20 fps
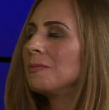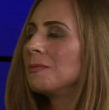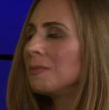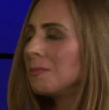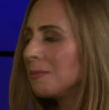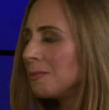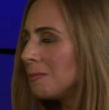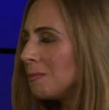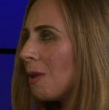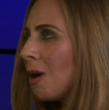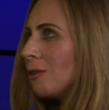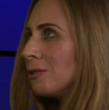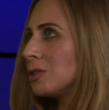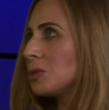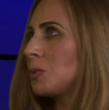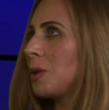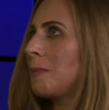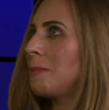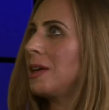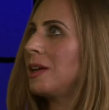Most
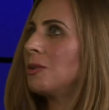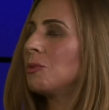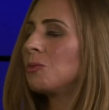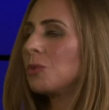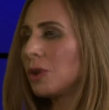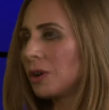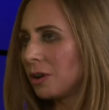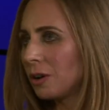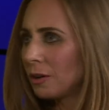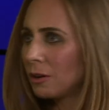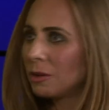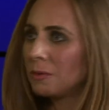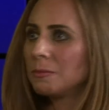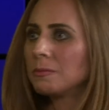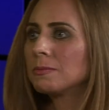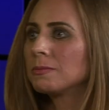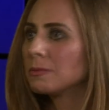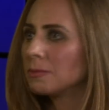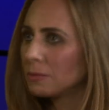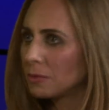women were
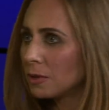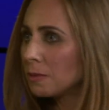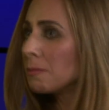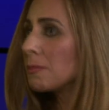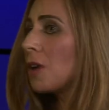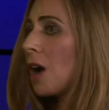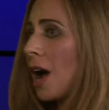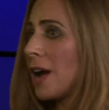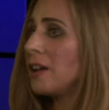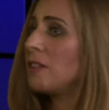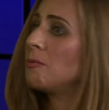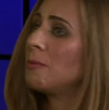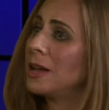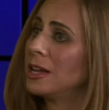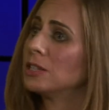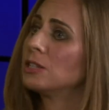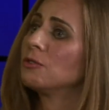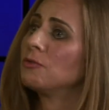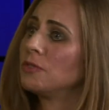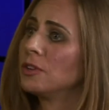kind of made
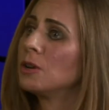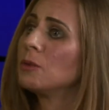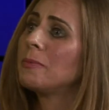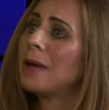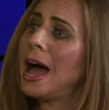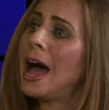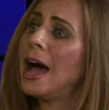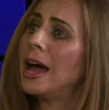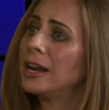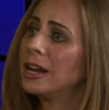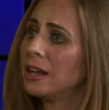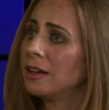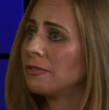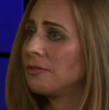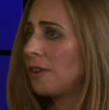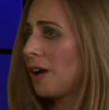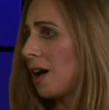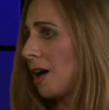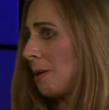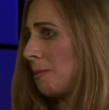to feel bad if,
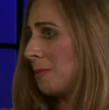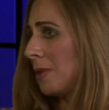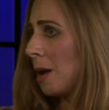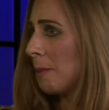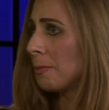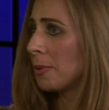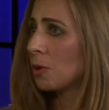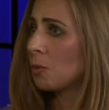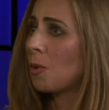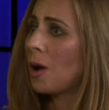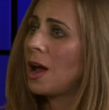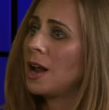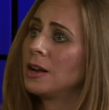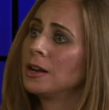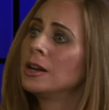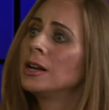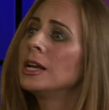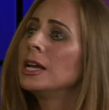number one,